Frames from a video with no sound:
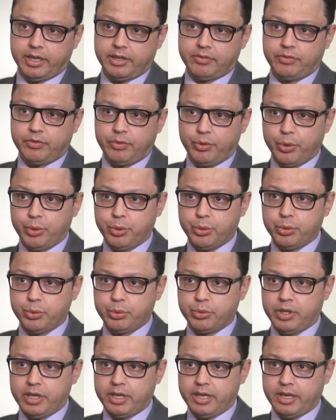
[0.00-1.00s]
get
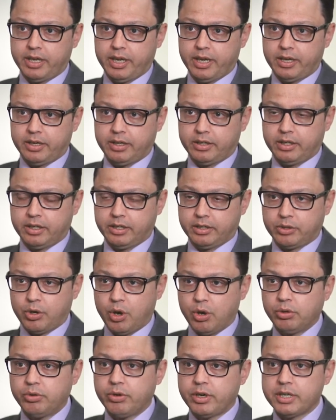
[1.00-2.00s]
through the
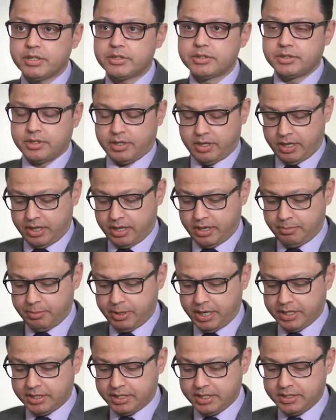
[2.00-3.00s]
Congress.
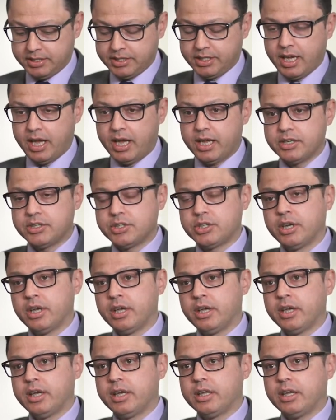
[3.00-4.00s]
But at this stage,
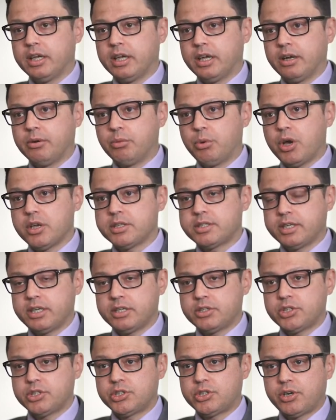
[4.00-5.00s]
rising
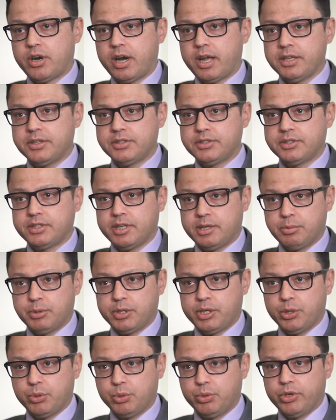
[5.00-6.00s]
interest rates, steeper
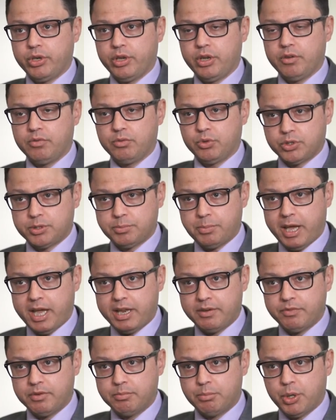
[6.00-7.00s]
yield curve looks
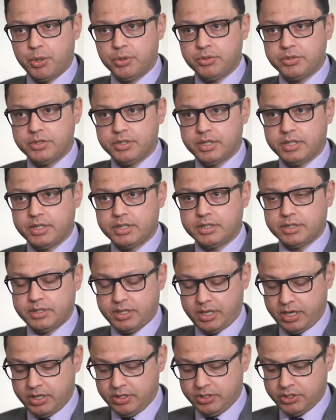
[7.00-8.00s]
bad for bonds at this
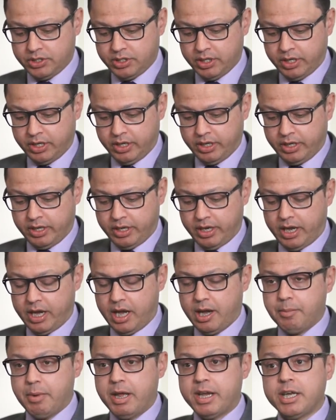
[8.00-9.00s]
stage.
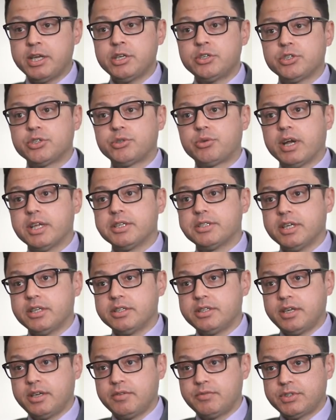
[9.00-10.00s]
And interest rate
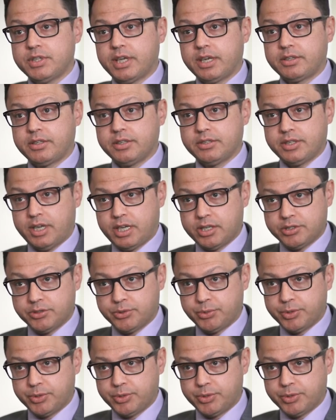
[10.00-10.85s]
sensitive sectors as a